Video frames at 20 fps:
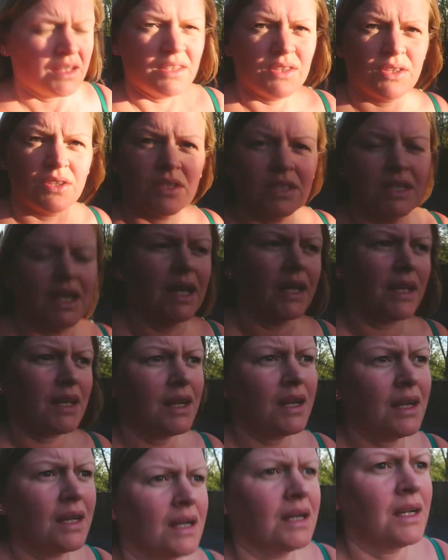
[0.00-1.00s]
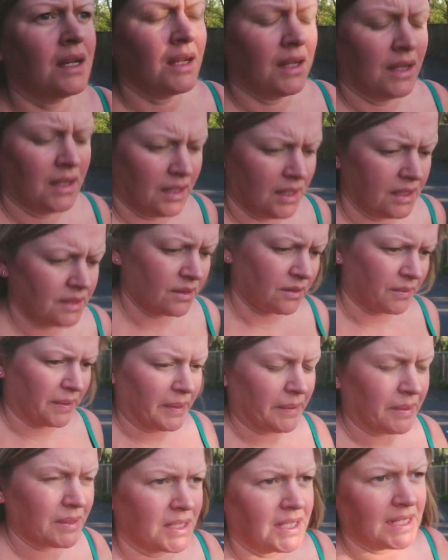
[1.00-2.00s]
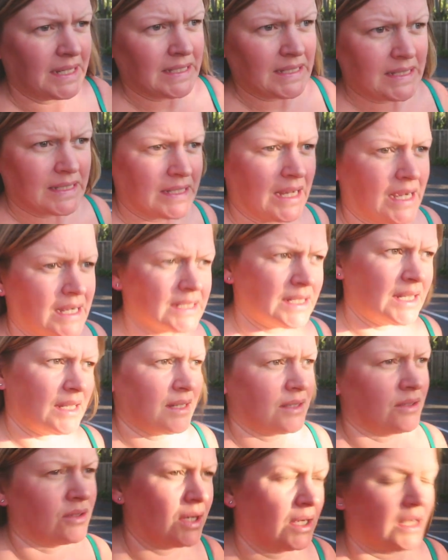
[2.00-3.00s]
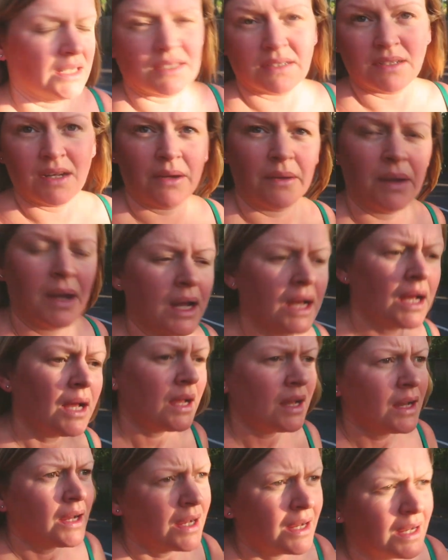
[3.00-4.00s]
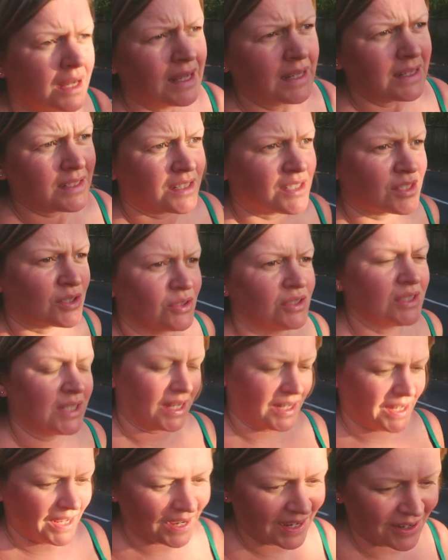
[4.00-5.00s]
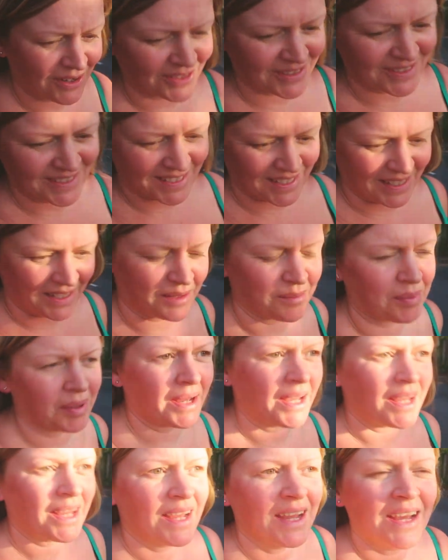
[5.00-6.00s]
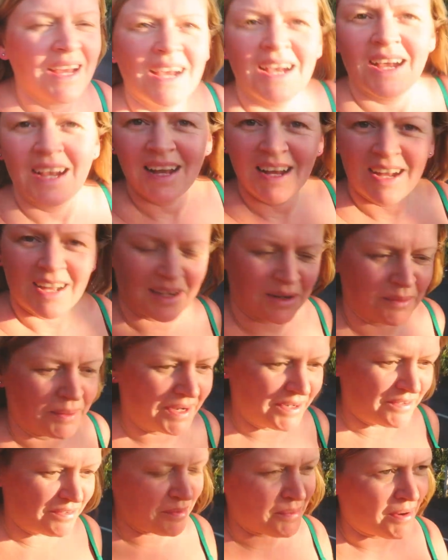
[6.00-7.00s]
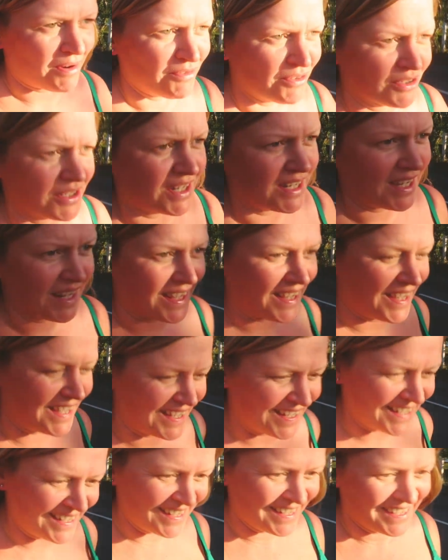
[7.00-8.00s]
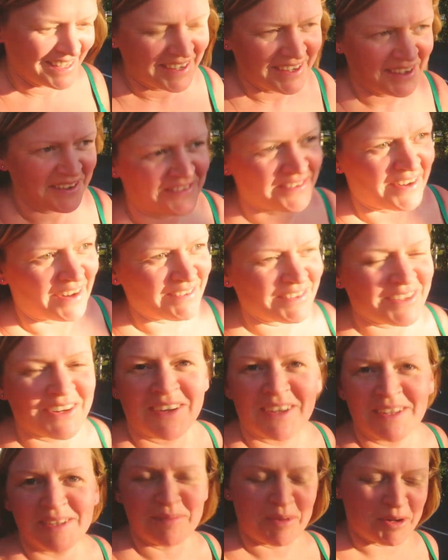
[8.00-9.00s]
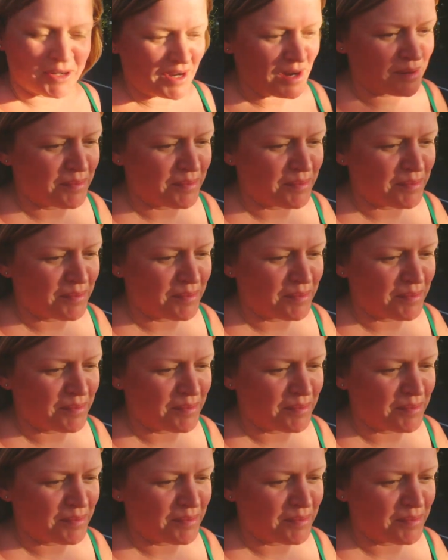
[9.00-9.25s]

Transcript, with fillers: The other day, I don't know when it was, Easter Saturday or I don't know, Easter Sunday, I couldn't sleep. And I went for my run at like five o'clock in the morning.